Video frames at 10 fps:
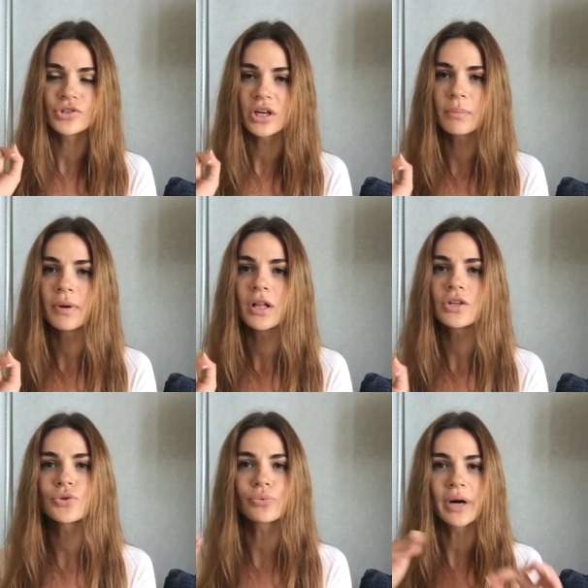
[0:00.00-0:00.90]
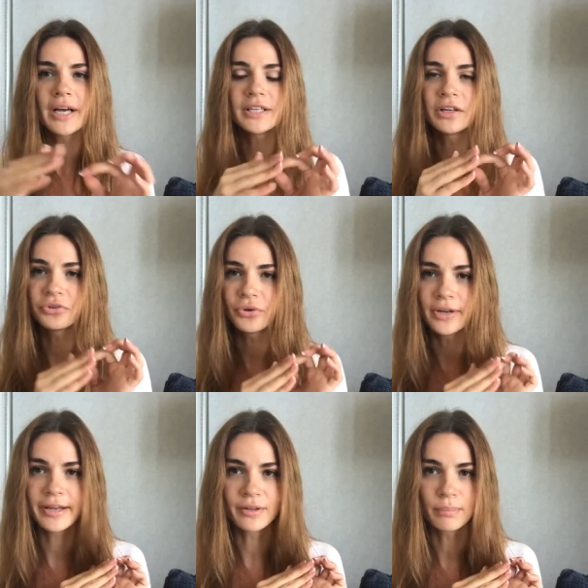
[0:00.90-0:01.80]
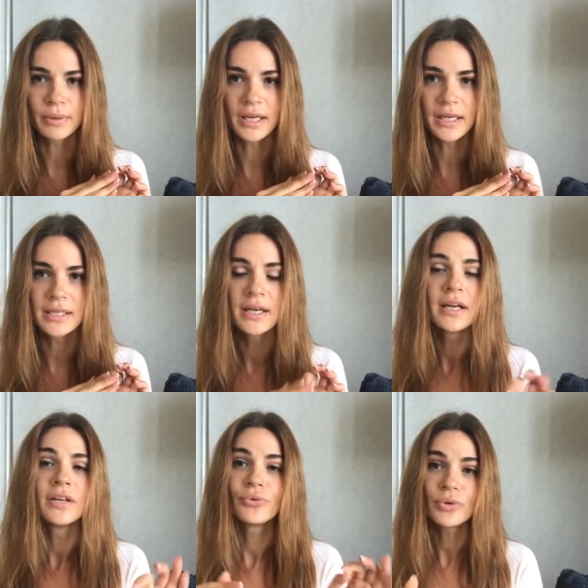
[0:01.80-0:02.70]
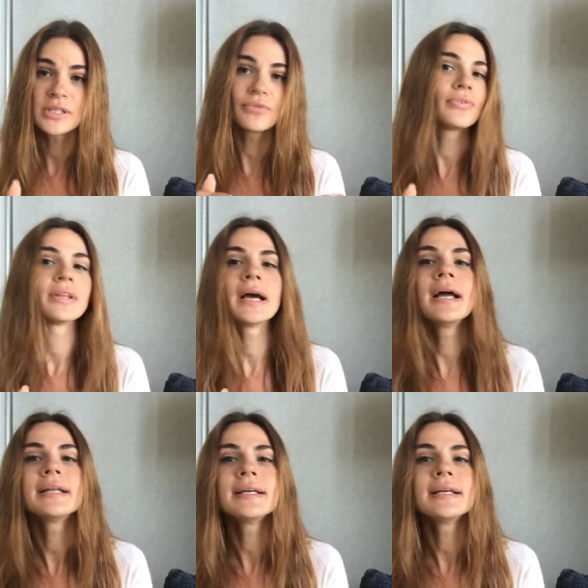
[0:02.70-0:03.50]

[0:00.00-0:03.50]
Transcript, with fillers: gel polish right on your nail plate. The reason for that